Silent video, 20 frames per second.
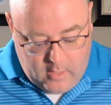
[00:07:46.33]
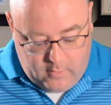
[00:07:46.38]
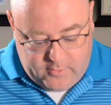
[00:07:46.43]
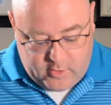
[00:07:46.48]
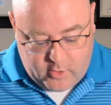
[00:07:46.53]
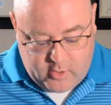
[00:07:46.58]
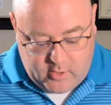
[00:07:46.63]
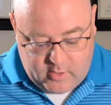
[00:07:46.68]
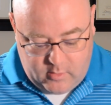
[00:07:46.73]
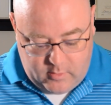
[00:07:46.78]

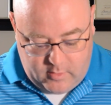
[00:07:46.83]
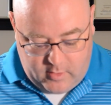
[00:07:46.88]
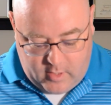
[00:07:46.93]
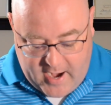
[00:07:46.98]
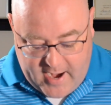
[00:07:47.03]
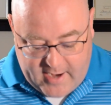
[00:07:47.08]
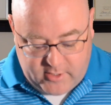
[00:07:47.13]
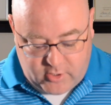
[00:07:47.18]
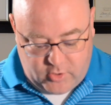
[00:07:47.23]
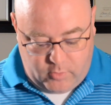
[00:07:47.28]
they're
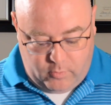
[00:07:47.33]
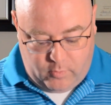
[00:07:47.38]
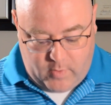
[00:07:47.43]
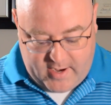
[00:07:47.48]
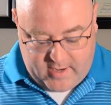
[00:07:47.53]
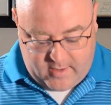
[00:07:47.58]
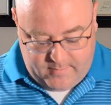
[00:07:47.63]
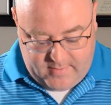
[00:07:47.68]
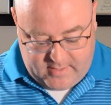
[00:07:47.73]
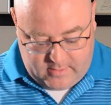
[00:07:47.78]
actually
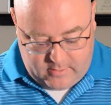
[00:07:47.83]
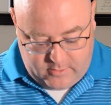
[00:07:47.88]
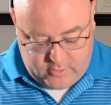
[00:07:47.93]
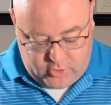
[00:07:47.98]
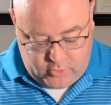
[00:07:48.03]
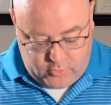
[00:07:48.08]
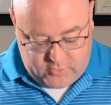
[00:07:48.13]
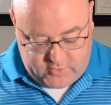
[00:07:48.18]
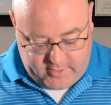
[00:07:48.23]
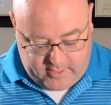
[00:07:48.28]
recommending
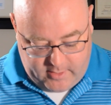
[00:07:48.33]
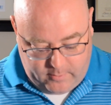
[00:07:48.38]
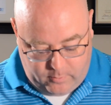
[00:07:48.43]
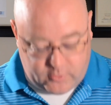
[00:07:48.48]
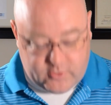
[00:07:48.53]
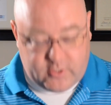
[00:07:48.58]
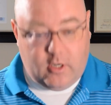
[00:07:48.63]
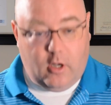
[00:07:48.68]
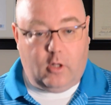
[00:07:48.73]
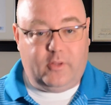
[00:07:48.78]
that you set up
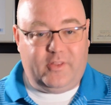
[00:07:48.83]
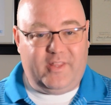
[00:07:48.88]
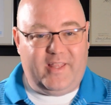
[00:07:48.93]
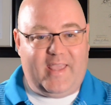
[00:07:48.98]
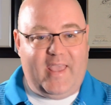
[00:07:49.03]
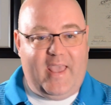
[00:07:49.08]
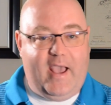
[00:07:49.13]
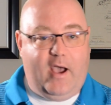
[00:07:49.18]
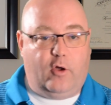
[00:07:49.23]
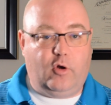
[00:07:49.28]
what's called an
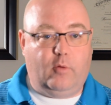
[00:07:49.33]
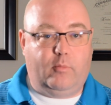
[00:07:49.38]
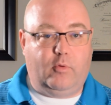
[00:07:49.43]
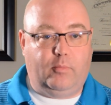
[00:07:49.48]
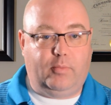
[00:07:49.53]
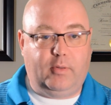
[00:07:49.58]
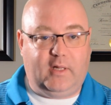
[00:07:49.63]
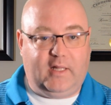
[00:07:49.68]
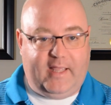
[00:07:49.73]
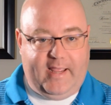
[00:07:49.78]

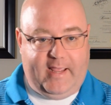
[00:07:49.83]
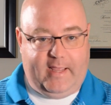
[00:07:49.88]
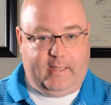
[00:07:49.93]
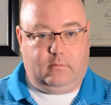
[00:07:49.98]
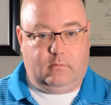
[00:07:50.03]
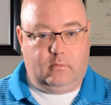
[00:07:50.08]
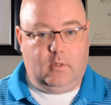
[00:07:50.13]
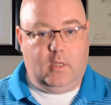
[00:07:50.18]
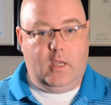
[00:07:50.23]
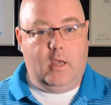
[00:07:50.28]
accountable plan.
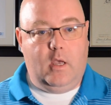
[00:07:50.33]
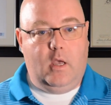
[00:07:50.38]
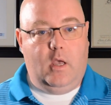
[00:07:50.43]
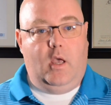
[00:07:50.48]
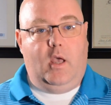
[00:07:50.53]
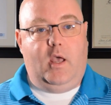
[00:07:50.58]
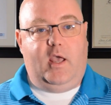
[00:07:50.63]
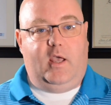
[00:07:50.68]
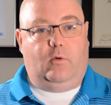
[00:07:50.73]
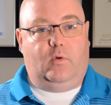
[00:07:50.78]

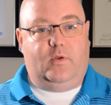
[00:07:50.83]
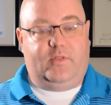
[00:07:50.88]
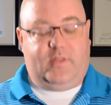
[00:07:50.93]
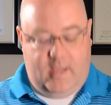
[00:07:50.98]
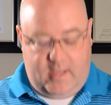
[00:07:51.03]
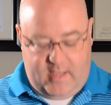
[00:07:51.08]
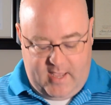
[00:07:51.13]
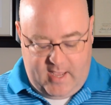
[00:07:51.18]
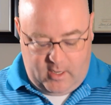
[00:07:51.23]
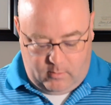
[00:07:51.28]
And what
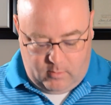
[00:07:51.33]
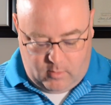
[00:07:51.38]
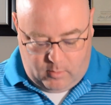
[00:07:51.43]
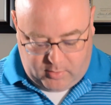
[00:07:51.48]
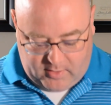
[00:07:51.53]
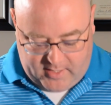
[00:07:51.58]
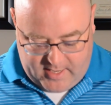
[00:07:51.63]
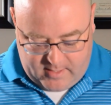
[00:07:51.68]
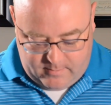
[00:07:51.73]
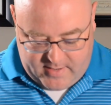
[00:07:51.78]
the accountable
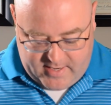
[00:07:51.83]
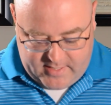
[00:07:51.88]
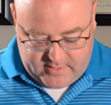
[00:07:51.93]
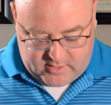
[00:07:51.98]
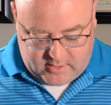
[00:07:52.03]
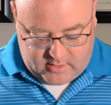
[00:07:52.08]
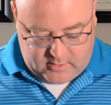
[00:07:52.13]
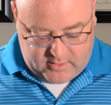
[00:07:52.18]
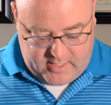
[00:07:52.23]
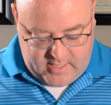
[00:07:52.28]
plan
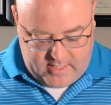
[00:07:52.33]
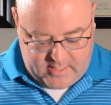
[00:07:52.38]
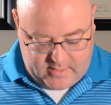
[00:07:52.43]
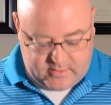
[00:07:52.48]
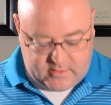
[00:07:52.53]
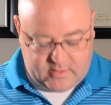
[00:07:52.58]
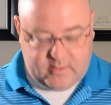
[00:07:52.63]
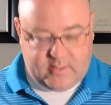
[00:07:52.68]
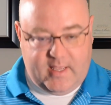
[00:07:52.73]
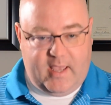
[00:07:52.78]
basically
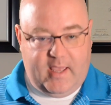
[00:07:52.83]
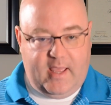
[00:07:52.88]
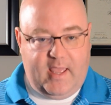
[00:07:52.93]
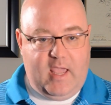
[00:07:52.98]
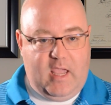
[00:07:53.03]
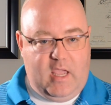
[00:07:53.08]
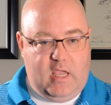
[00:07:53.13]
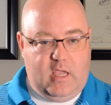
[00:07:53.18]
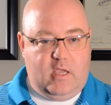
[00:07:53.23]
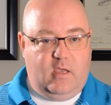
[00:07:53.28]
is that,
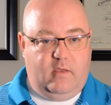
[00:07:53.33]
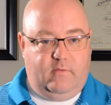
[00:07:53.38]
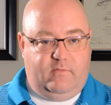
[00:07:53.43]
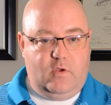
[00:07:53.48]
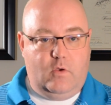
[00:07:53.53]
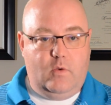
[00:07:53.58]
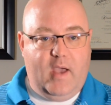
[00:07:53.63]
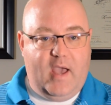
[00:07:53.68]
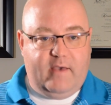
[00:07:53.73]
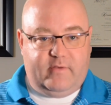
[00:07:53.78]
hey, if
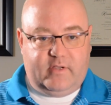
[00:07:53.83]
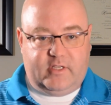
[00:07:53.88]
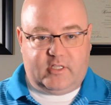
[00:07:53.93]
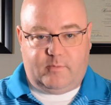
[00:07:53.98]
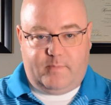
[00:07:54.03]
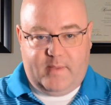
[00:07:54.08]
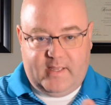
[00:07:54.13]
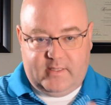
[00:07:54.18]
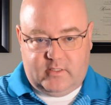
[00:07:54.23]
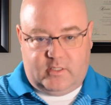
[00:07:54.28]
you have
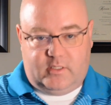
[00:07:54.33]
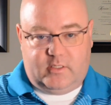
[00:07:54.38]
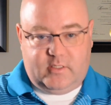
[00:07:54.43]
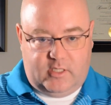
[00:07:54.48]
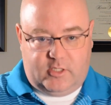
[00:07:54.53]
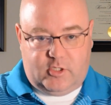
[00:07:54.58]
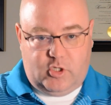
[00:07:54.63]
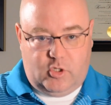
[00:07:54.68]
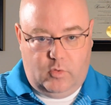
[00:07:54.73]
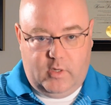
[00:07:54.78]
expenses
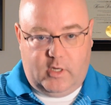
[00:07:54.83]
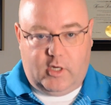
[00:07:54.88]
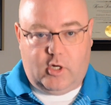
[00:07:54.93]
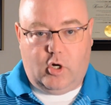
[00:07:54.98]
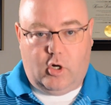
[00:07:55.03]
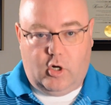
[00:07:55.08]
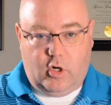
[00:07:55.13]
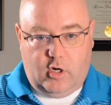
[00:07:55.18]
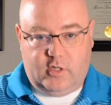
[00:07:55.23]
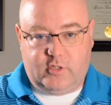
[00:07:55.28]
that you
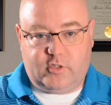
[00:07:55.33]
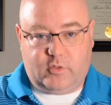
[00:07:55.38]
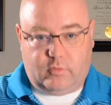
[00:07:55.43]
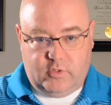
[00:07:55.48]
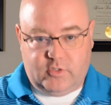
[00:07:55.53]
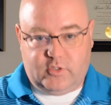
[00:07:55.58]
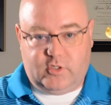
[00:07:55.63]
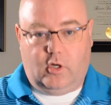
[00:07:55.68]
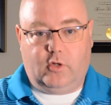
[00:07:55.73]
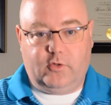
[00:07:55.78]
incur as a
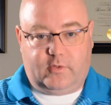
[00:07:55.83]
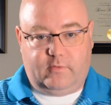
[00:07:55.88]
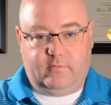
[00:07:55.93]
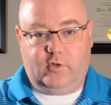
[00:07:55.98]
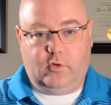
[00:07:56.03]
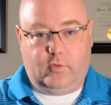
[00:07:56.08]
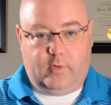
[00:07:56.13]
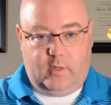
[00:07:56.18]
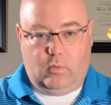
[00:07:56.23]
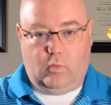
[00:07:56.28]
result of
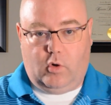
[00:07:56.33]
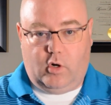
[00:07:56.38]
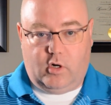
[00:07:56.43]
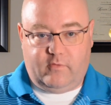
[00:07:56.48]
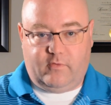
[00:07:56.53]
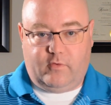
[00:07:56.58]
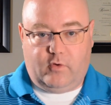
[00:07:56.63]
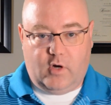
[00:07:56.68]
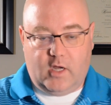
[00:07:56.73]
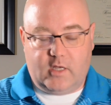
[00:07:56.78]
doing
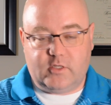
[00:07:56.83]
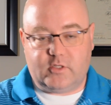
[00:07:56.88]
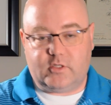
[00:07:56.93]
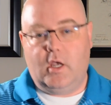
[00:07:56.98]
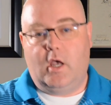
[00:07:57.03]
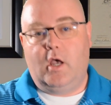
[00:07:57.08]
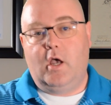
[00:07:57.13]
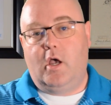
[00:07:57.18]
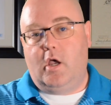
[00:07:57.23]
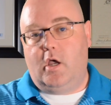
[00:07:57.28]
work for
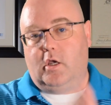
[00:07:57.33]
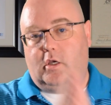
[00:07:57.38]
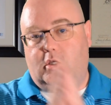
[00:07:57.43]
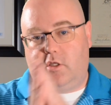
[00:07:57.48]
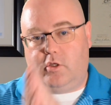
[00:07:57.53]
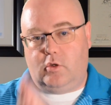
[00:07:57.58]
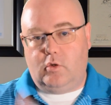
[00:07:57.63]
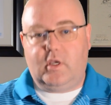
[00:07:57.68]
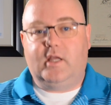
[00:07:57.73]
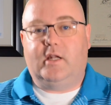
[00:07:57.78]
us,
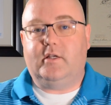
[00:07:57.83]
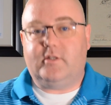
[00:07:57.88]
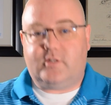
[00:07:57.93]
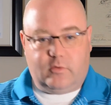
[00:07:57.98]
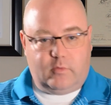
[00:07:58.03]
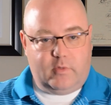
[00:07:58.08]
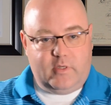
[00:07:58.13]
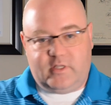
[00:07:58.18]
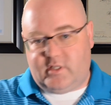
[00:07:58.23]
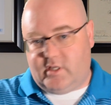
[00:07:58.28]
you get us
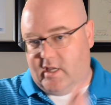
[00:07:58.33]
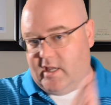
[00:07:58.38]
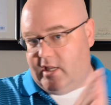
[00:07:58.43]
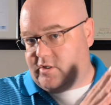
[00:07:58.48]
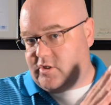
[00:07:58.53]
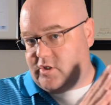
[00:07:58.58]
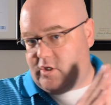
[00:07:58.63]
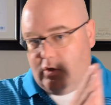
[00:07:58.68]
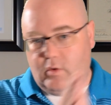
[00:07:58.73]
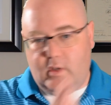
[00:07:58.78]
the
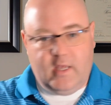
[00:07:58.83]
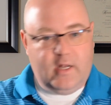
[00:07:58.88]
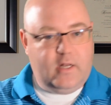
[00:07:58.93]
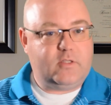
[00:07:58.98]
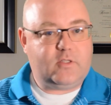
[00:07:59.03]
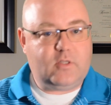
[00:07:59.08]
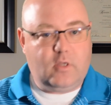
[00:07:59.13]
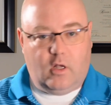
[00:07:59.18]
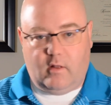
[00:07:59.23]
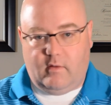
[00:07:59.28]
receipts, you get
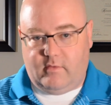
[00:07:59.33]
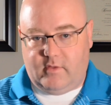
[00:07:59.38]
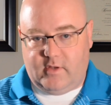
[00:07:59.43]
us all the